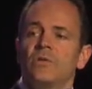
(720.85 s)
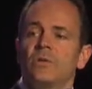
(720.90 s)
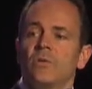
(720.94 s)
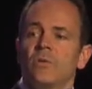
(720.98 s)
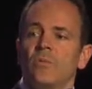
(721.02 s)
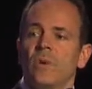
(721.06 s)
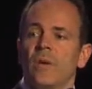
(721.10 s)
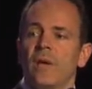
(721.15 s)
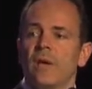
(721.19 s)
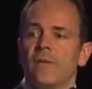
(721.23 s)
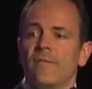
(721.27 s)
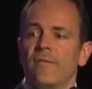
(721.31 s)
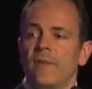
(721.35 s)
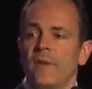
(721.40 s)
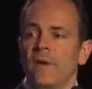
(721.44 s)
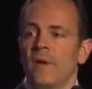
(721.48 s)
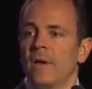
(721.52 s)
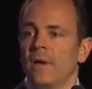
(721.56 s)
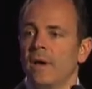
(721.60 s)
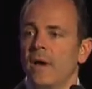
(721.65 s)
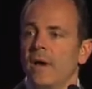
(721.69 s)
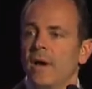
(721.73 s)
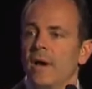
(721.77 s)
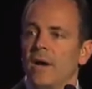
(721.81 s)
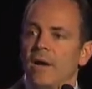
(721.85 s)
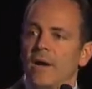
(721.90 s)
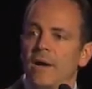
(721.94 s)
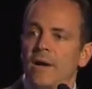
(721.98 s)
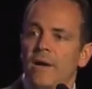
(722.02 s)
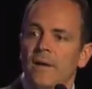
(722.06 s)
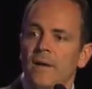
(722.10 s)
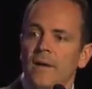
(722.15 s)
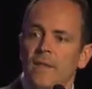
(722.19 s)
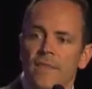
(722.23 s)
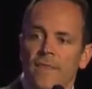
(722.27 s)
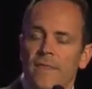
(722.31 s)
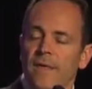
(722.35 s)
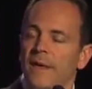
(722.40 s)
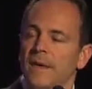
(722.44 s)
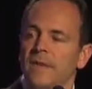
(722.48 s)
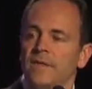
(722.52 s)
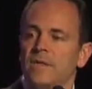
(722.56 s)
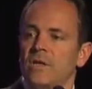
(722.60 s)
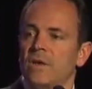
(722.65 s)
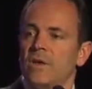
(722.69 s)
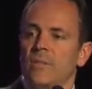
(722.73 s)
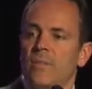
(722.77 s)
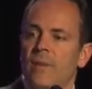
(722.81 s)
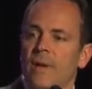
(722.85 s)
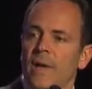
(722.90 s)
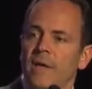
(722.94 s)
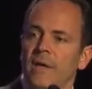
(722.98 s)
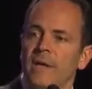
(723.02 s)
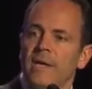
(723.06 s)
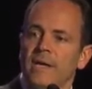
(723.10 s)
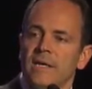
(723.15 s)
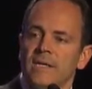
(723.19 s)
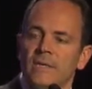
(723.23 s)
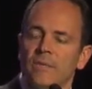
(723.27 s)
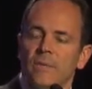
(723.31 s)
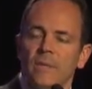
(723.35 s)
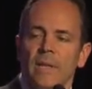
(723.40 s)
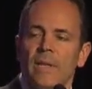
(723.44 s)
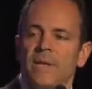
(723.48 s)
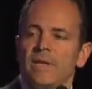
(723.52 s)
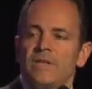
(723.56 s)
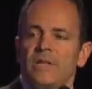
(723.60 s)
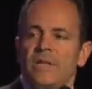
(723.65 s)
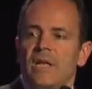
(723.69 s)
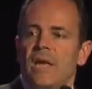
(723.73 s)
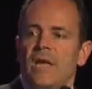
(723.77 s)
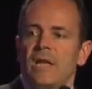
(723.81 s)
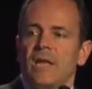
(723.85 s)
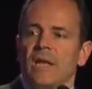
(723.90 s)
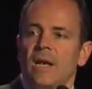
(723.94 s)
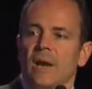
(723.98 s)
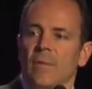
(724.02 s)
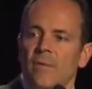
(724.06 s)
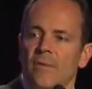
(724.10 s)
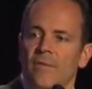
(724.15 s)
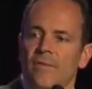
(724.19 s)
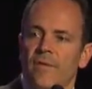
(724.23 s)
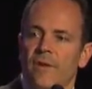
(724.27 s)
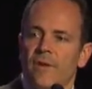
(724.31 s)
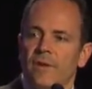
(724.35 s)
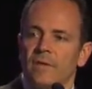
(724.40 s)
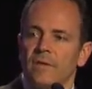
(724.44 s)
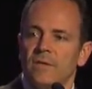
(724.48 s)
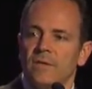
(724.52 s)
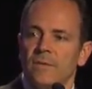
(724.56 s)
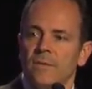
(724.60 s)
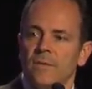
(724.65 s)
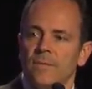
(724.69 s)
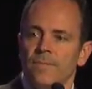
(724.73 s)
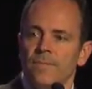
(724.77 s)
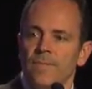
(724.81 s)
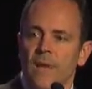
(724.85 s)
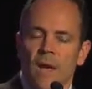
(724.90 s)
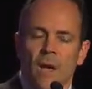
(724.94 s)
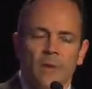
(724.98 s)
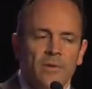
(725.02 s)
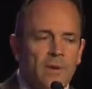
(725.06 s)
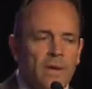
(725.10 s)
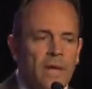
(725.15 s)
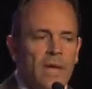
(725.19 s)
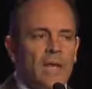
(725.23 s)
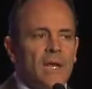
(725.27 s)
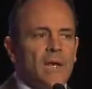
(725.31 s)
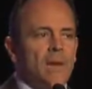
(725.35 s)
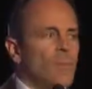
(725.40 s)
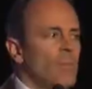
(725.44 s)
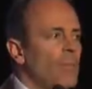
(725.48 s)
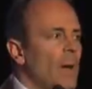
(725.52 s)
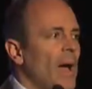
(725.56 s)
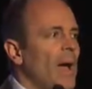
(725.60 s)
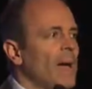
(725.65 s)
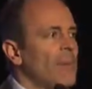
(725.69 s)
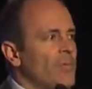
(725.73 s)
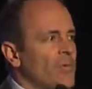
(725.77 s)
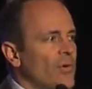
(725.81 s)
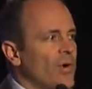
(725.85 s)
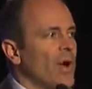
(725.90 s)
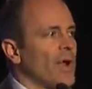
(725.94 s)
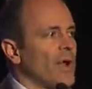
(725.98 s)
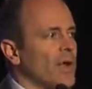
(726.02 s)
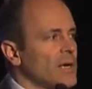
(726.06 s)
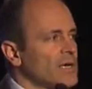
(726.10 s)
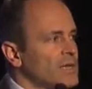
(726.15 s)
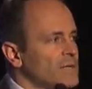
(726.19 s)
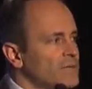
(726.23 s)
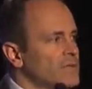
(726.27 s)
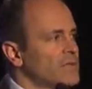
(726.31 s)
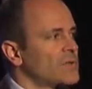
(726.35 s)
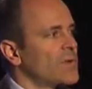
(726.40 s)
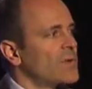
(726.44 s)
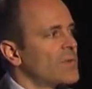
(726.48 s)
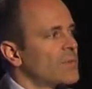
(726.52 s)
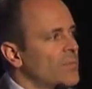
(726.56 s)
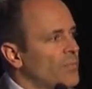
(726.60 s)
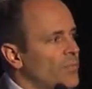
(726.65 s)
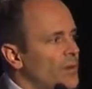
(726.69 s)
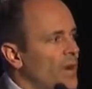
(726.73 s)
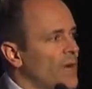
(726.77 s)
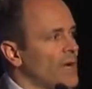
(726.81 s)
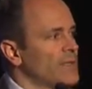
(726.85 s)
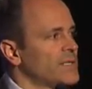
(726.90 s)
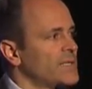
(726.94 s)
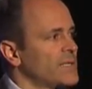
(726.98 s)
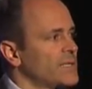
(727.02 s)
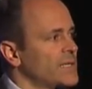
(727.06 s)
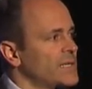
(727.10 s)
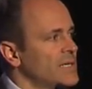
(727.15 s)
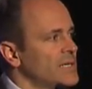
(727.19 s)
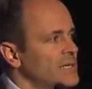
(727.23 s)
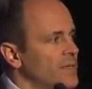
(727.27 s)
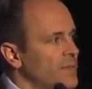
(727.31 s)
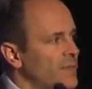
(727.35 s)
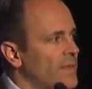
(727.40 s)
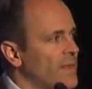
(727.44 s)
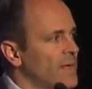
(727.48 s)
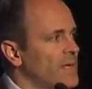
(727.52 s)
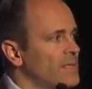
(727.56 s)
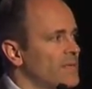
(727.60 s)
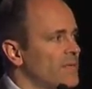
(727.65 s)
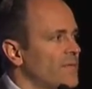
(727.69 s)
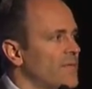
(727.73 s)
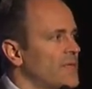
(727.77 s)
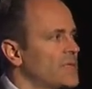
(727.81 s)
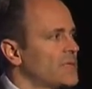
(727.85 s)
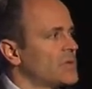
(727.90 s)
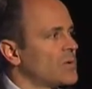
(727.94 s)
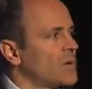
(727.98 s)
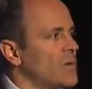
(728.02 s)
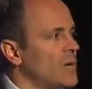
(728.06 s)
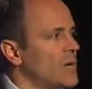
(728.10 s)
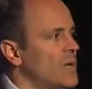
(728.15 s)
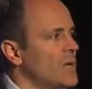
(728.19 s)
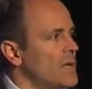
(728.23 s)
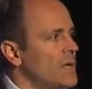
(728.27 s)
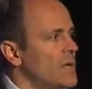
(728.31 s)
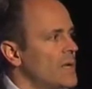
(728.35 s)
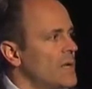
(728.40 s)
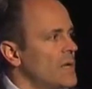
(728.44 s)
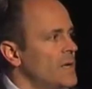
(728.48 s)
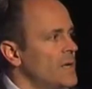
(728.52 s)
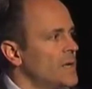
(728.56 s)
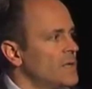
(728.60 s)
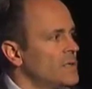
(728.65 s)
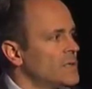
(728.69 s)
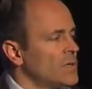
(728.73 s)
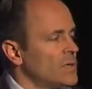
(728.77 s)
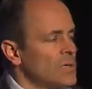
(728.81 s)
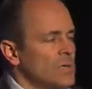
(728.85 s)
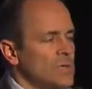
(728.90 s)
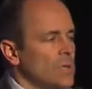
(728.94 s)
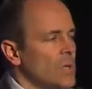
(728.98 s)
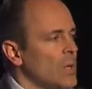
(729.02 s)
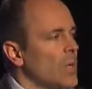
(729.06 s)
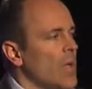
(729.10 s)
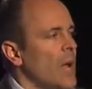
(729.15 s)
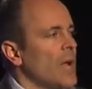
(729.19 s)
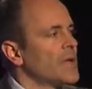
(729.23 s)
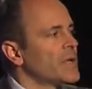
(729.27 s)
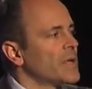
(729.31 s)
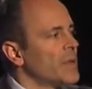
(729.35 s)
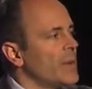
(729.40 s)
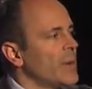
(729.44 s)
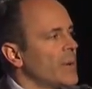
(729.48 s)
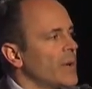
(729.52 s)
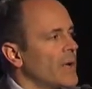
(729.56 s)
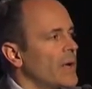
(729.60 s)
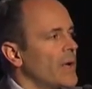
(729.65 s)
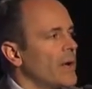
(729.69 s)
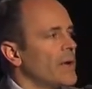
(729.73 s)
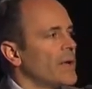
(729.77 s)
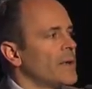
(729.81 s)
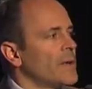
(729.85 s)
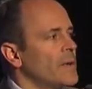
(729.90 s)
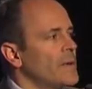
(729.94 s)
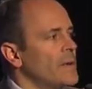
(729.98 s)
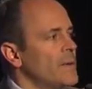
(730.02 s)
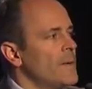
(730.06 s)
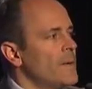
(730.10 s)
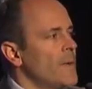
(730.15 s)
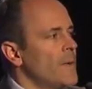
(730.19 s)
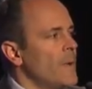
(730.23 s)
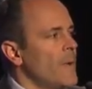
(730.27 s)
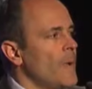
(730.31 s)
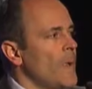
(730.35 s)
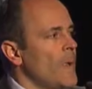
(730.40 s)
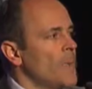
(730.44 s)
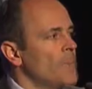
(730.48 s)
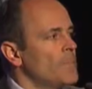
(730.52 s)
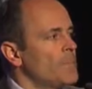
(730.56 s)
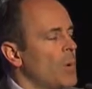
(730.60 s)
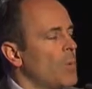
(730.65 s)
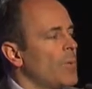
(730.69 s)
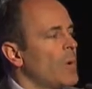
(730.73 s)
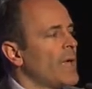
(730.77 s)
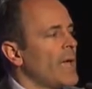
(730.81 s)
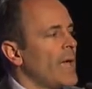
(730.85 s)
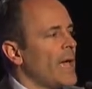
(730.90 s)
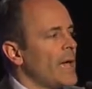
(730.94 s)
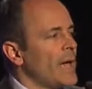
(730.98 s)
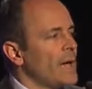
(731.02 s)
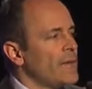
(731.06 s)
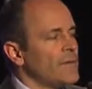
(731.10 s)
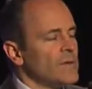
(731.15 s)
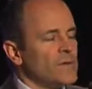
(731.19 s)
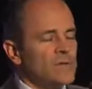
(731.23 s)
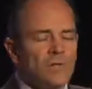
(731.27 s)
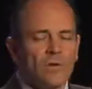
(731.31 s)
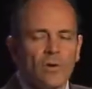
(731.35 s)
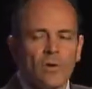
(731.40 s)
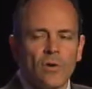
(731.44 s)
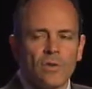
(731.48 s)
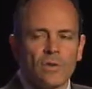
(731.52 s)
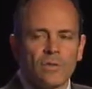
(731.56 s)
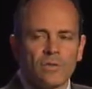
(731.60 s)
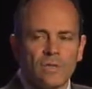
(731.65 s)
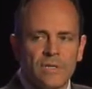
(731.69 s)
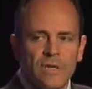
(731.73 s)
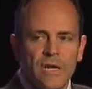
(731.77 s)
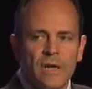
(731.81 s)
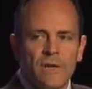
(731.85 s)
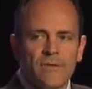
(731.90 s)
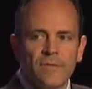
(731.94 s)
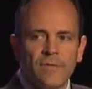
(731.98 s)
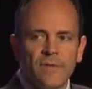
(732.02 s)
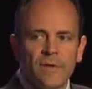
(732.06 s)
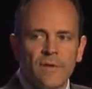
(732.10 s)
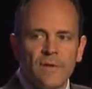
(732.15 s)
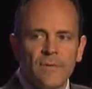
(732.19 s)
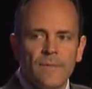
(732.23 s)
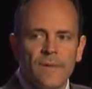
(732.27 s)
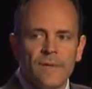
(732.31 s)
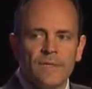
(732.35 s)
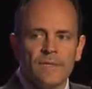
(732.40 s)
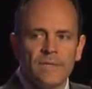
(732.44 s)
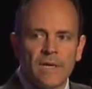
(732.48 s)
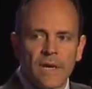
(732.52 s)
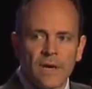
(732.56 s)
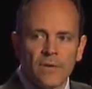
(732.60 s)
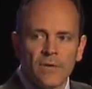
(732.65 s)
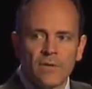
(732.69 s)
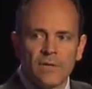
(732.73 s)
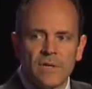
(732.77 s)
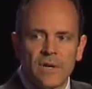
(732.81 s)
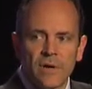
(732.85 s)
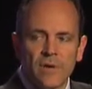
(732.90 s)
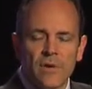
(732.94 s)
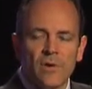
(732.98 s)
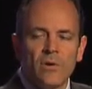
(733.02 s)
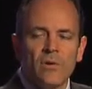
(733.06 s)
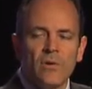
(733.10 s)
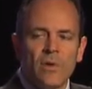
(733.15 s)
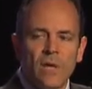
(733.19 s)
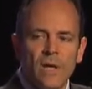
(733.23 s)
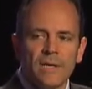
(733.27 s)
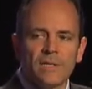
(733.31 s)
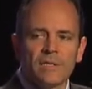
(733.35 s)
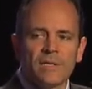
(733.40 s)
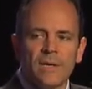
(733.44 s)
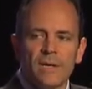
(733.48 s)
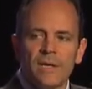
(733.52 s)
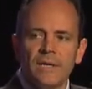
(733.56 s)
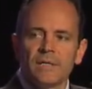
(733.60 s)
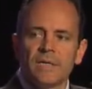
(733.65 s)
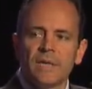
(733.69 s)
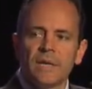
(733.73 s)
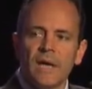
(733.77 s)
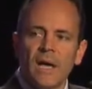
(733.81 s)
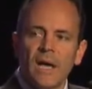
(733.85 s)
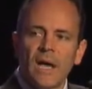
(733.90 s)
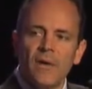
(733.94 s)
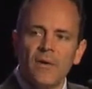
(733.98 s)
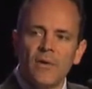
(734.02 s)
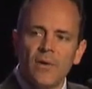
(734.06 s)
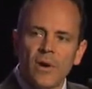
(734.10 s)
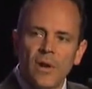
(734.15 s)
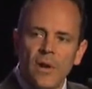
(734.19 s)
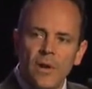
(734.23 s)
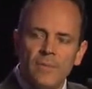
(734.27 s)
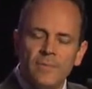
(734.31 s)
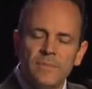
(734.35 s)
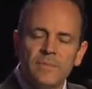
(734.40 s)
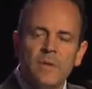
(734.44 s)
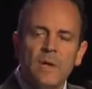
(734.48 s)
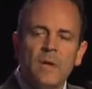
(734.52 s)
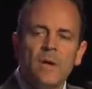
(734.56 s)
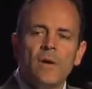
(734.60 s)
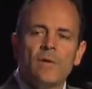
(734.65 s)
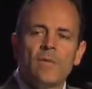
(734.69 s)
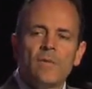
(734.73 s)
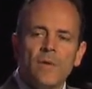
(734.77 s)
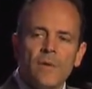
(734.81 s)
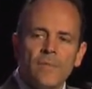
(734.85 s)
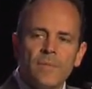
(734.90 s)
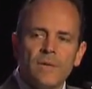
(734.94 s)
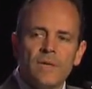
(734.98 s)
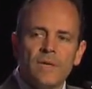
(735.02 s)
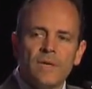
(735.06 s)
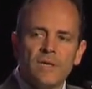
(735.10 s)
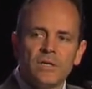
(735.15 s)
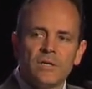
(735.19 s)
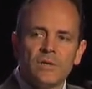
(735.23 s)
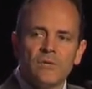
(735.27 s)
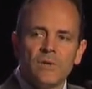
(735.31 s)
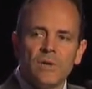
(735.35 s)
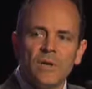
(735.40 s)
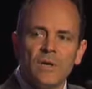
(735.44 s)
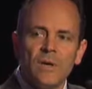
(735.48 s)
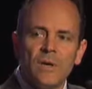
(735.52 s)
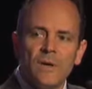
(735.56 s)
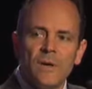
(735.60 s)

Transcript: and we have things that are pending as it relates to any number of things. How you handle byproducts of certain processes and things of this sort. So there's a lot going on. But we have in Charles Snavely a secretary who gets it. He's a guy who comes from the industry.